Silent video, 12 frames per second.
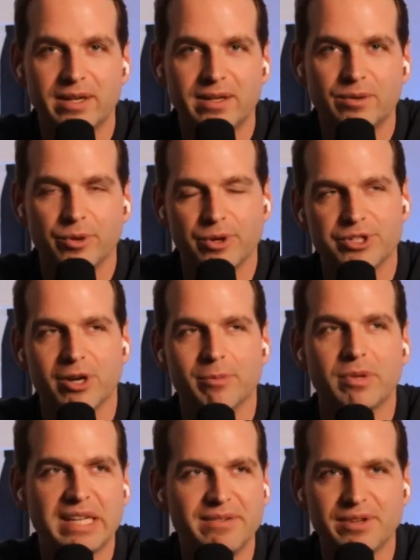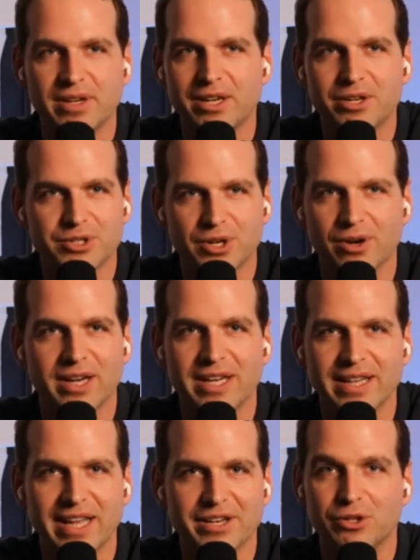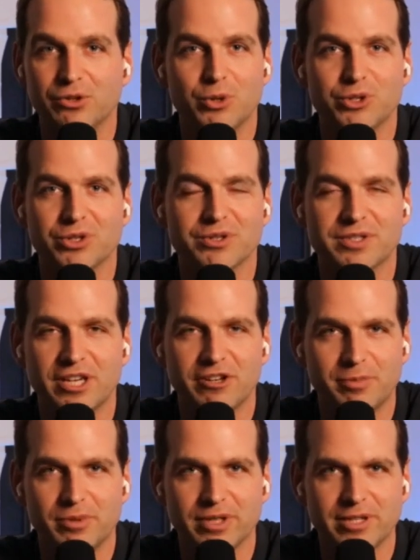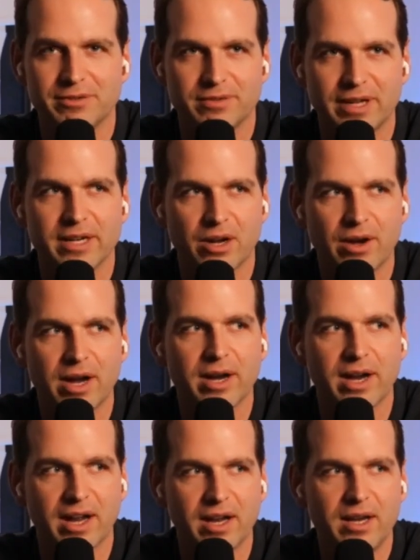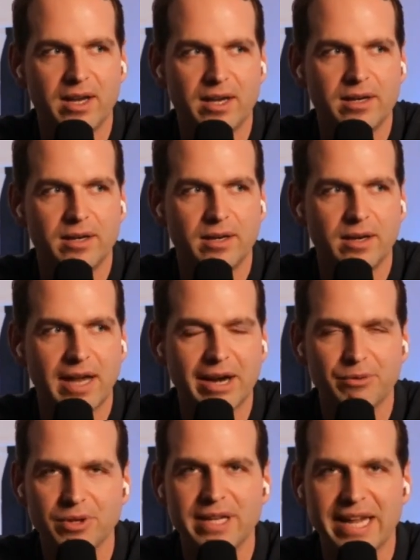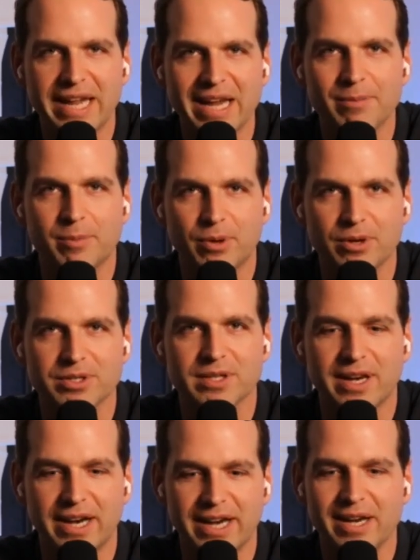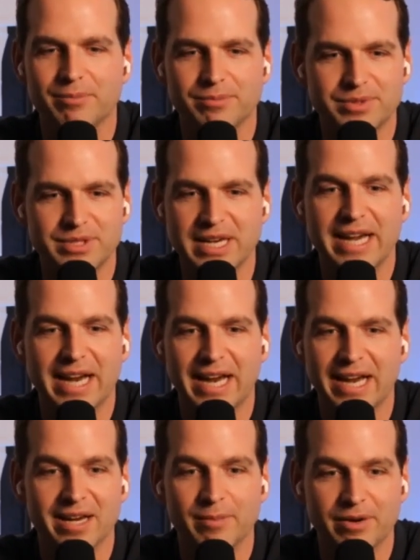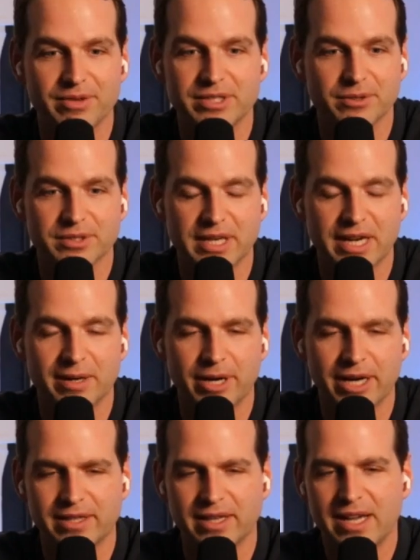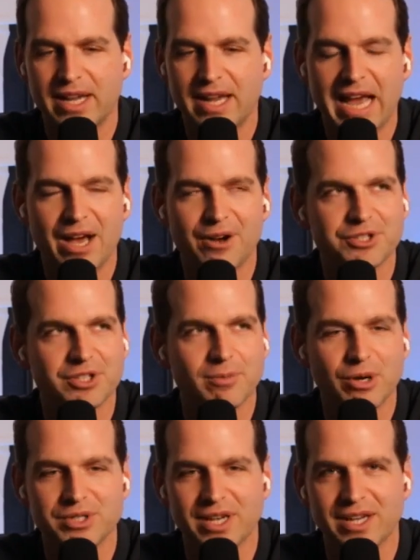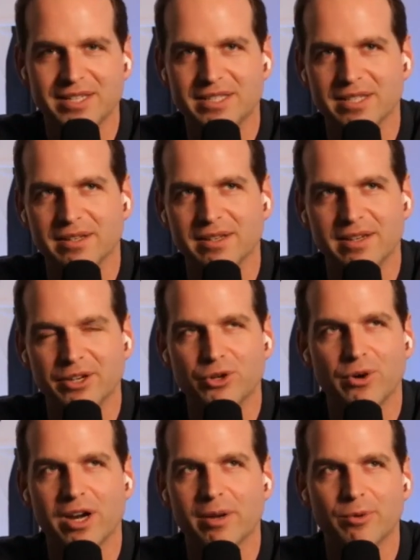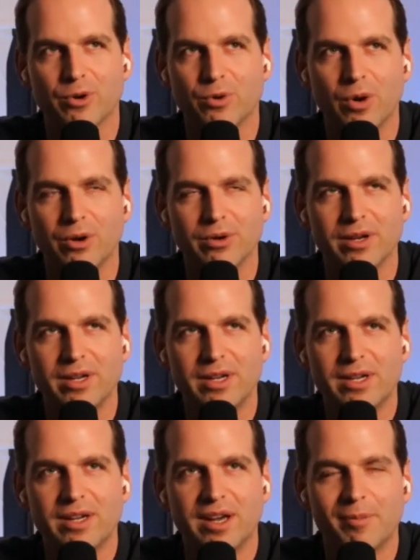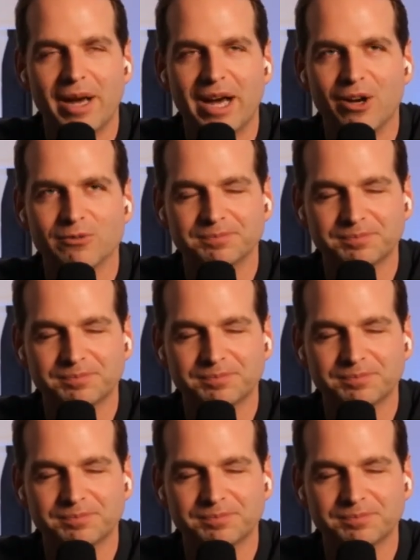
When you start believing it, you start getting that delusional self-belief of like, no, I really am the person that I am saying I am every single time. And Alex Hormozi has this incredible quote about,